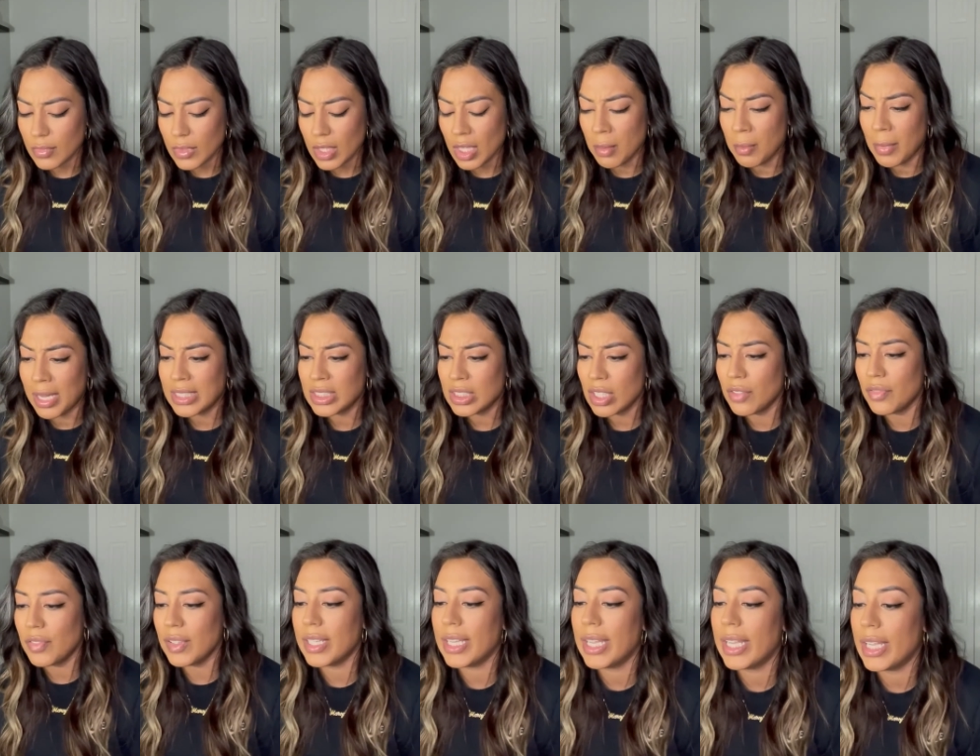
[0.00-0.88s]
myself
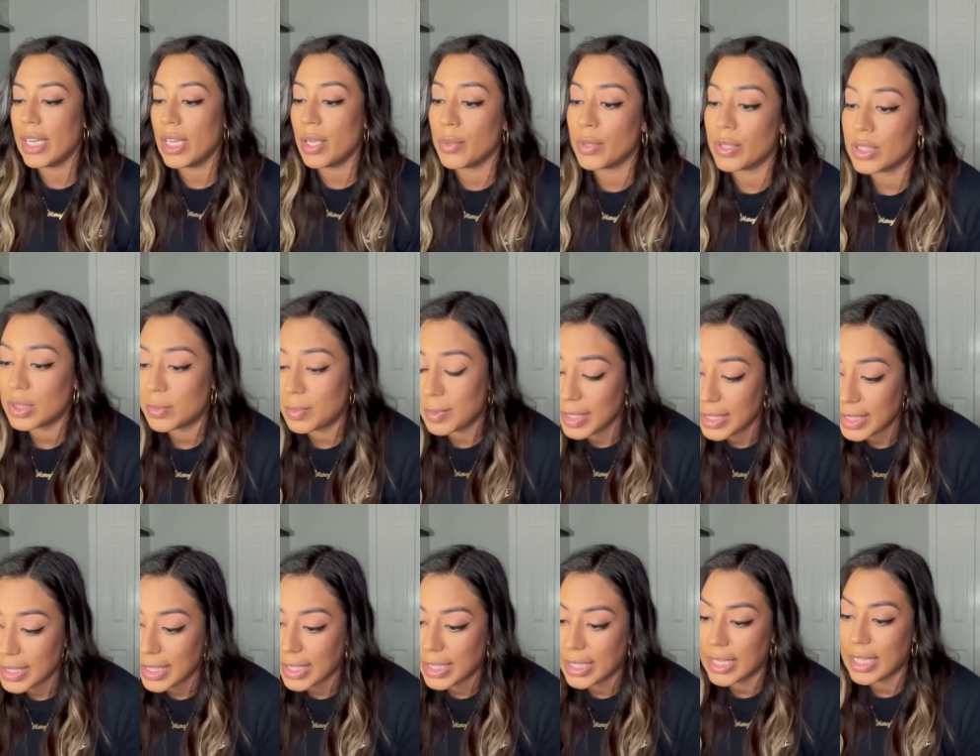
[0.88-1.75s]
and Katie were
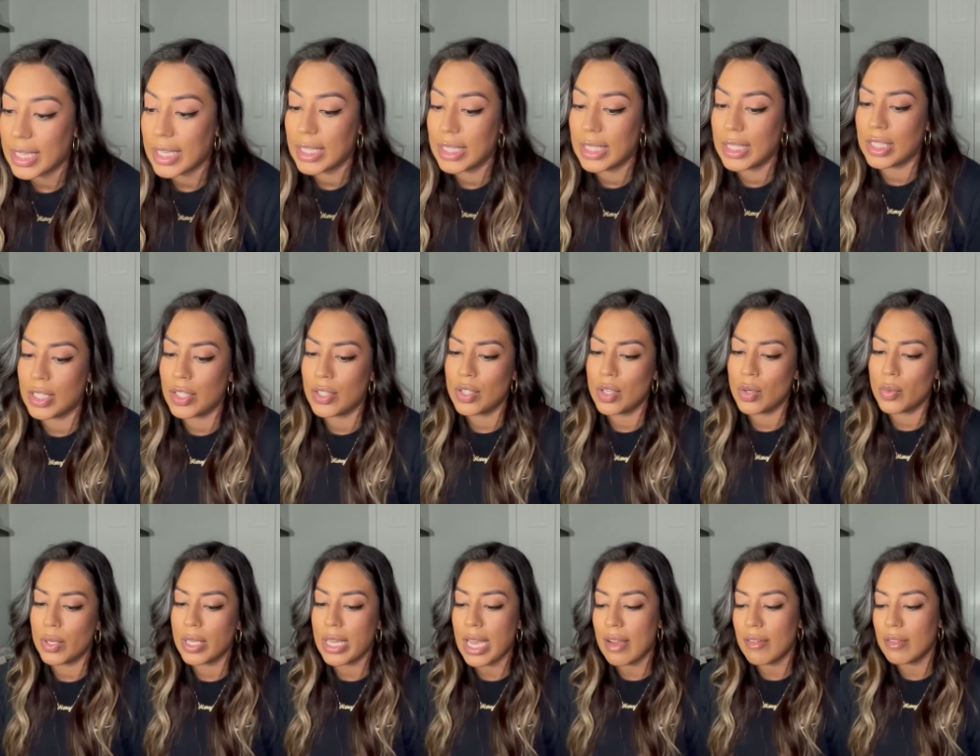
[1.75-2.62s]
speaking and like you know
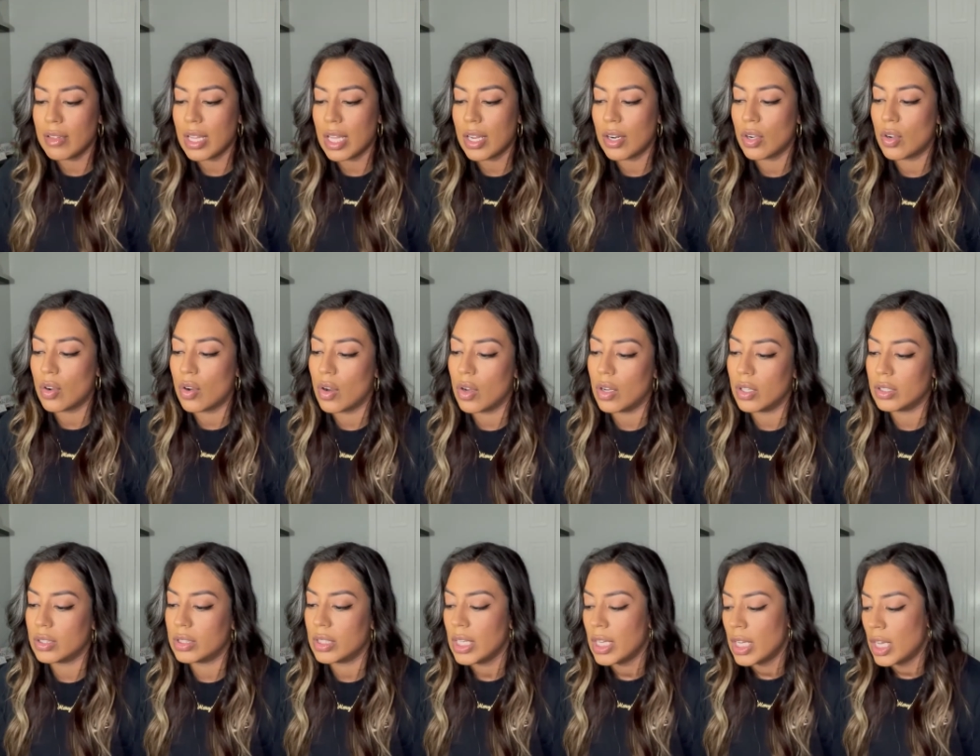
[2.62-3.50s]
we have a lot of
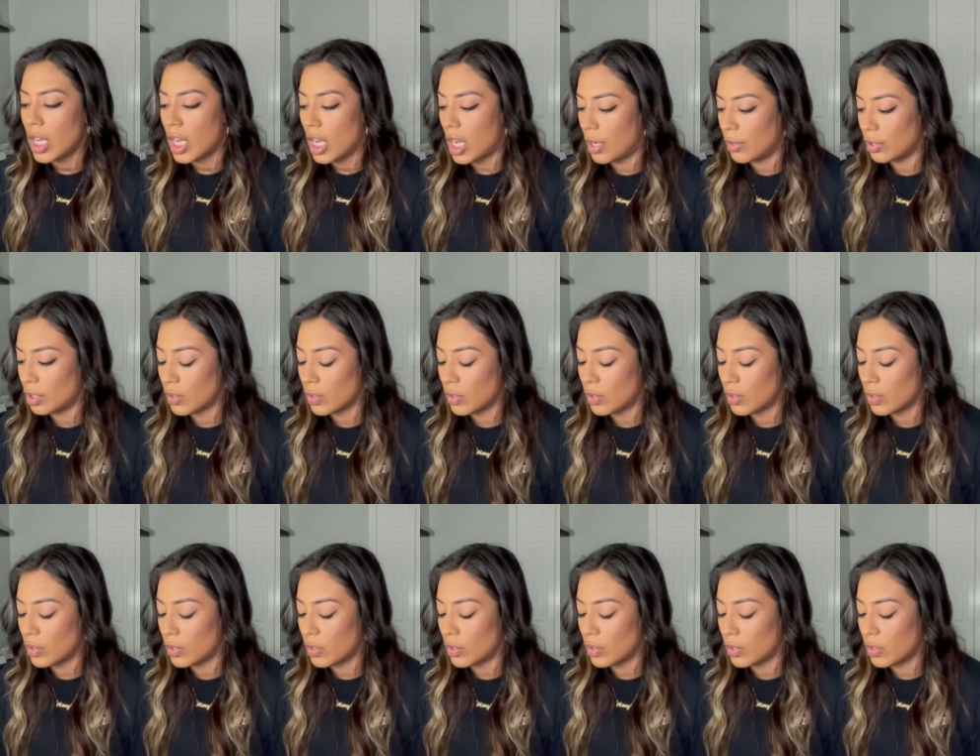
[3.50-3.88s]
calls uh,